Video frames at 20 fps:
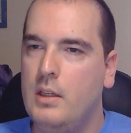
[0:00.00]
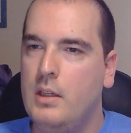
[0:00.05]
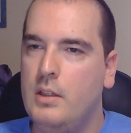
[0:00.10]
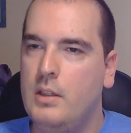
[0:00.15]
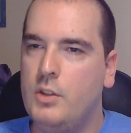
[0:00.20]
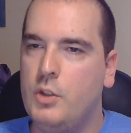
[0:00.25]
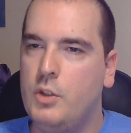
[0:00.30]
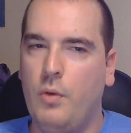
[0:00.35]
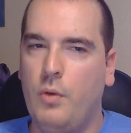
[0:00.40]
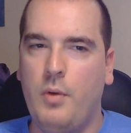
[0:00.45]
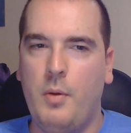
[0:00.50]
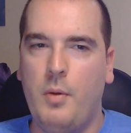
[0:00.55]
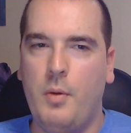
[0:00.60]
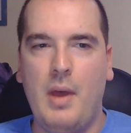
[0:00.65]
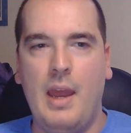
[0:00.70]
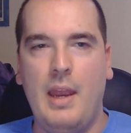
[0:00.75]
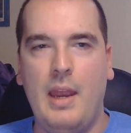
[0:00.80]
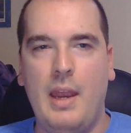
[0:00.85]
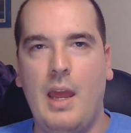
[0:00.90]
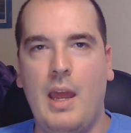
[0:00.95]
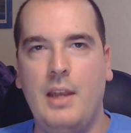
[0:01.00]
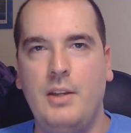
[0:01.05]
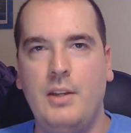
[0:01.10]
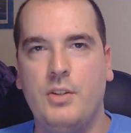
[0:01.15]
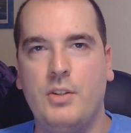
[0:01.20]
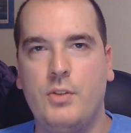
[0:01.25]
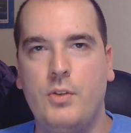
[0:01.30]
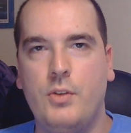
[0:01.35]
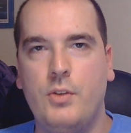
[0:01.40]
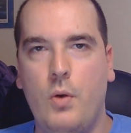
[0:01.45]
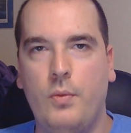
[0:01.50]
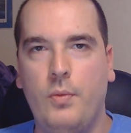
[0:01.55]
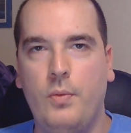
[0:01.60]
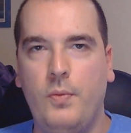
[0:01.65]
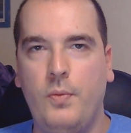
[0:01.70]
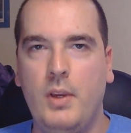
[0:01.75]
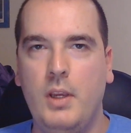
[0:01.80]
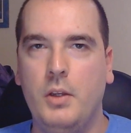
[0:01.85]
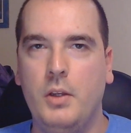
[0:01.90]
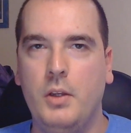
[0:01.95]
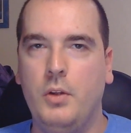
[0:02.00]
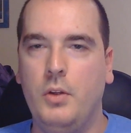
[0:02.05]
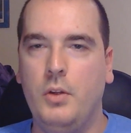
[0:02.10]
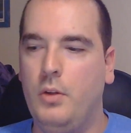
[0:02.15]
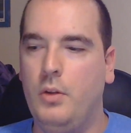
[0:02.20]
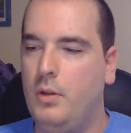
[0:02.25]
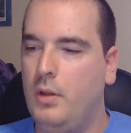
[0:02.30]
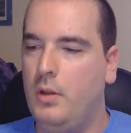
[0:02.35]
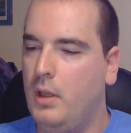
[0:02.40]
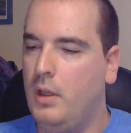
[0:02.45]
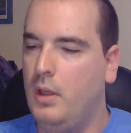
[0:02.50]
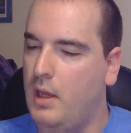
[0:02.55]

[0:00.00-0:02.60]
Two of them, I just don't feel